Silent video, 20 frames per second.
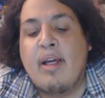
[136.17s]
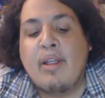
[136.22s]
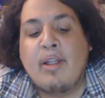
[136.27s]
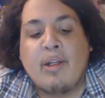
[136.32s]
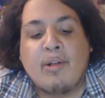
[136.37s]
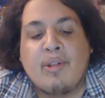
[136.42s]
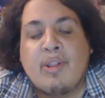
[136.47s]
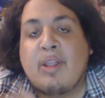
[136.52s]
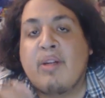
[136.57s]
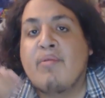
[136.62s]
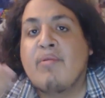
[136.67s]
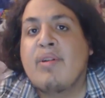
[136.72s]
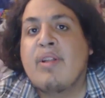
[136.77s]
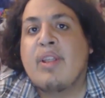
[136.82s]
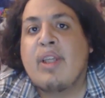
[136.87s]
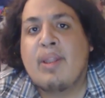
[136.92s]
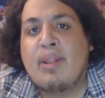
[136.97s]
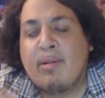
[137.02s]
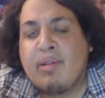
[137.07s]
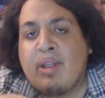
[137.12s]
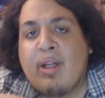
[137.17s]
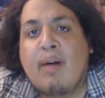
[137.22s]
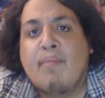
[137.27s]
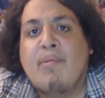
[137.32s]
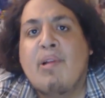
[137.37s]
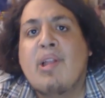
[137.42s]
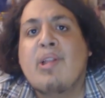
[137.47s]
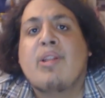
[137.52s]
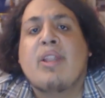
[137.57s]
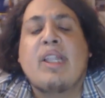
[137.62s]
you know, series, and there's a
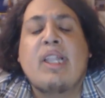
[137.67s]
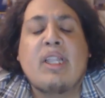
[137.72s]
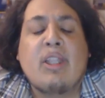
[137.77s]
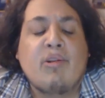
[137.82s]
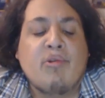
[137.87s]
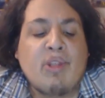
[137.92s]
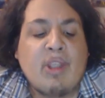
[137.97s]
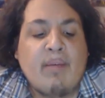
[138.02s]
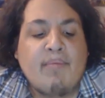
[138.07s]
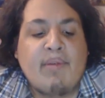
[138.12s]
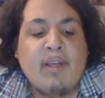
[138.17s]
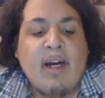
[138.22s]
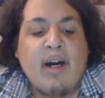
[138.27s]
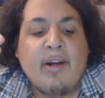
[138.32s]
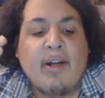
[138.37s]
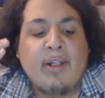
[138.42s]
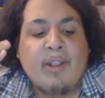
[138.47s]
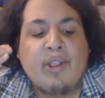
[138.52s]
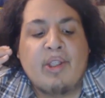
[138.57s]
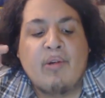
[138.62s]
couple other things that they're skipping out on.